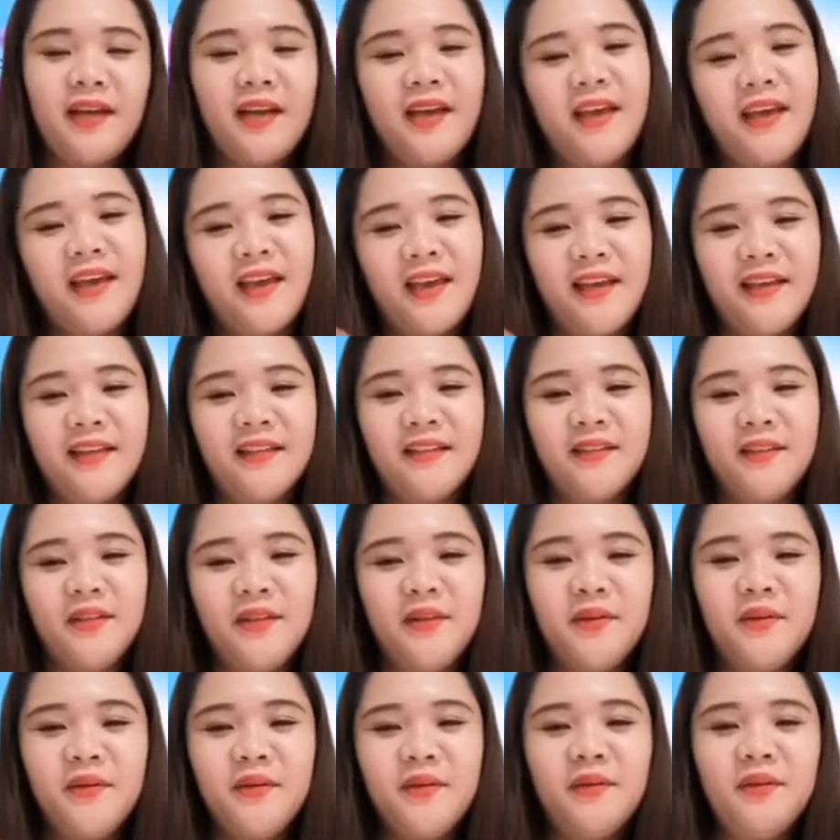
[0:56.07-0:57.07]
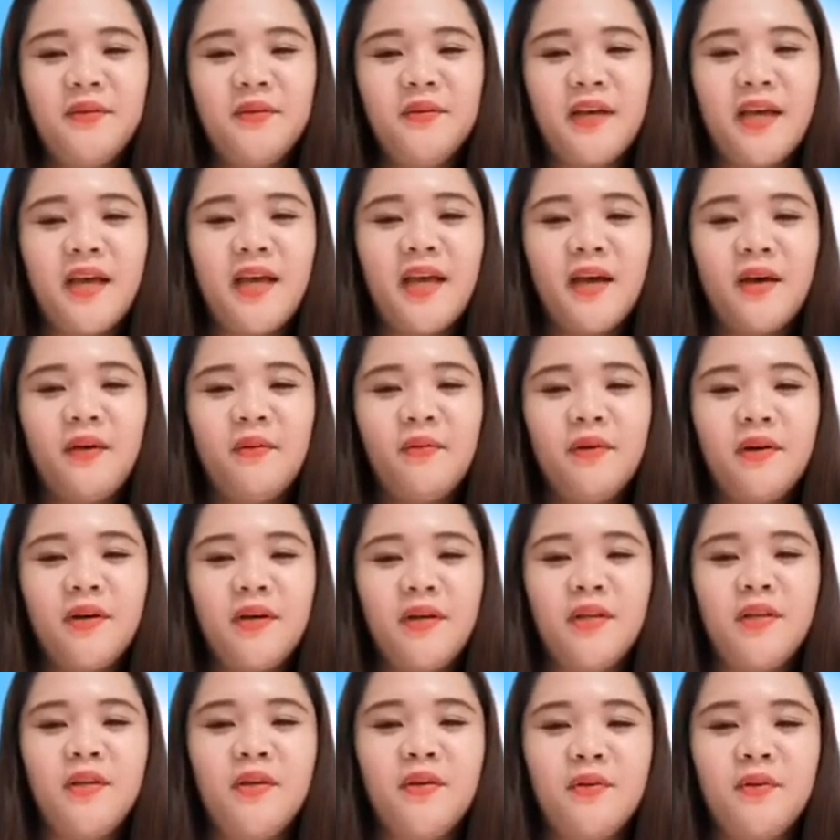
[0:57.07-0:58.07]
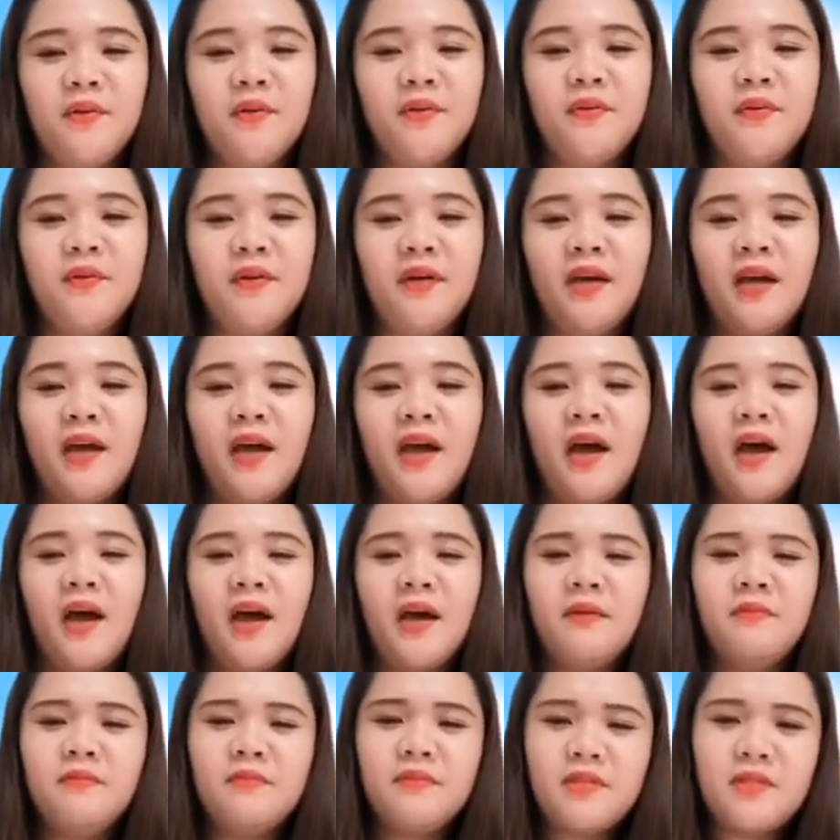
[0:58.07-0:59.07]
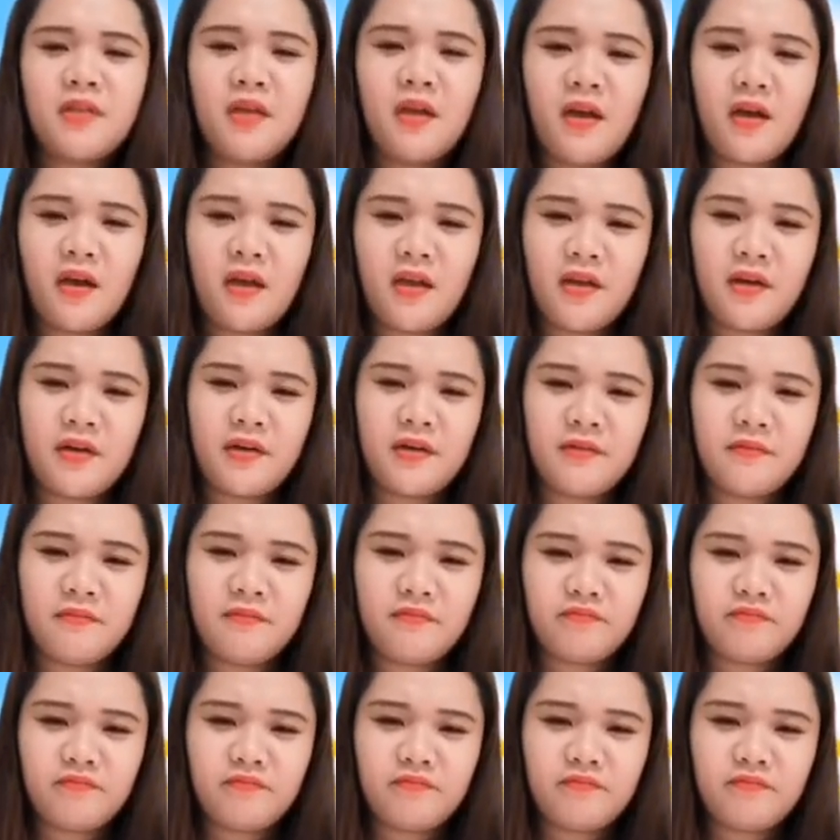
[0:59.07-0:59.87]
hello, how are you? I'm tired.